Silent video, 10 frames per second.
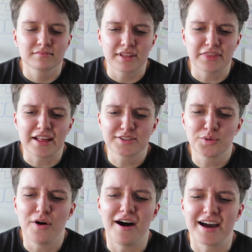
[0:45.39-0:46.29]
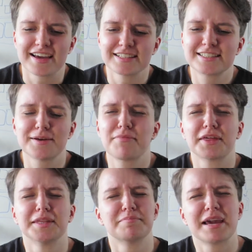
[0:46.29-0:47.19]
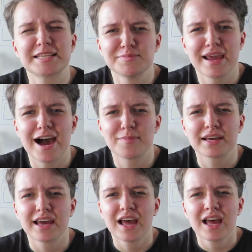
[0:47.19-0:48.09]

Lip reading: And that's why it's something that makes me happy.